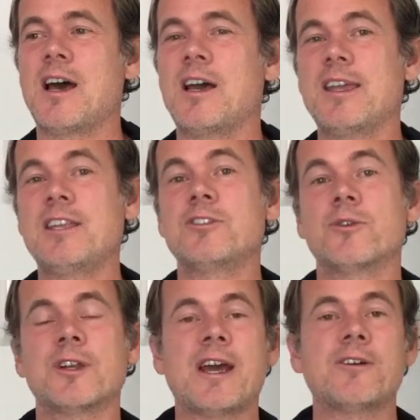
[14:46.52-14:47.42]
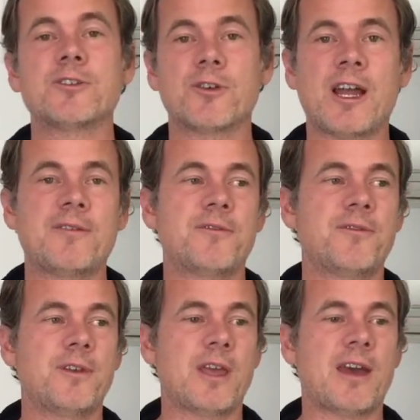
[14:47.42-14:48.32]
Indoor and outdoor have
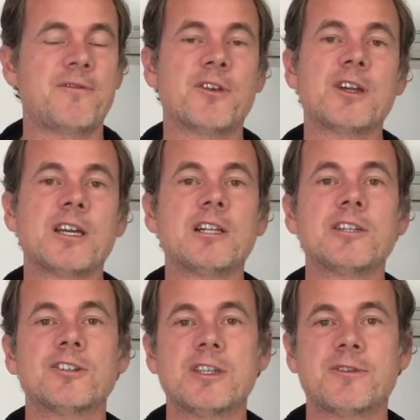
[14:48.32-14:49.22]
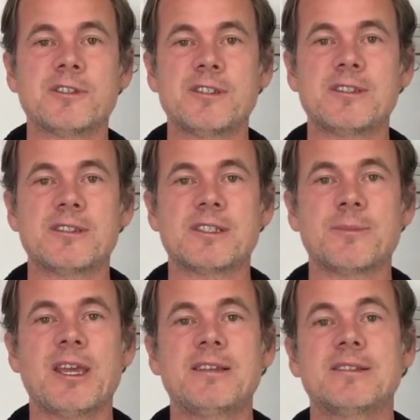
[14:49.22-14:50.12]
very clear differences in some
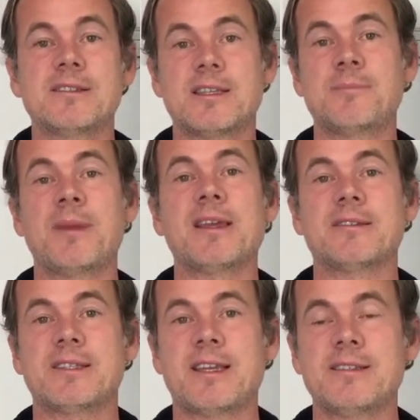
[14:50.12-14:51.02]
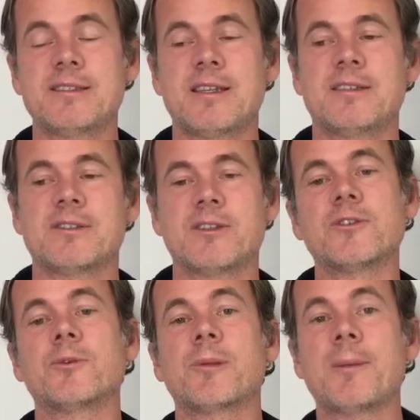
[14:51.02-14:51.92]
cases that make sense, and so
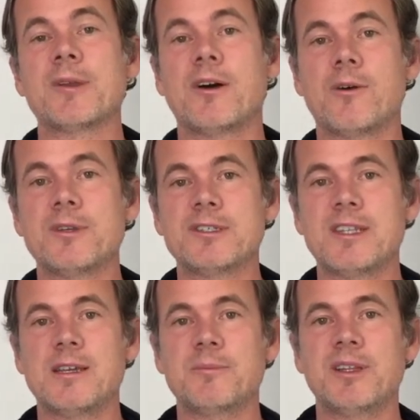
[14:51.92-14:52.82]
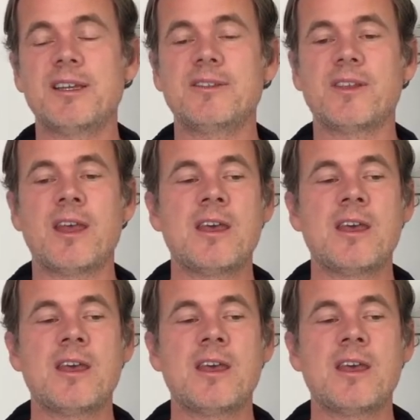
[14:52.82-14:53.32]
those will probably always stay in place.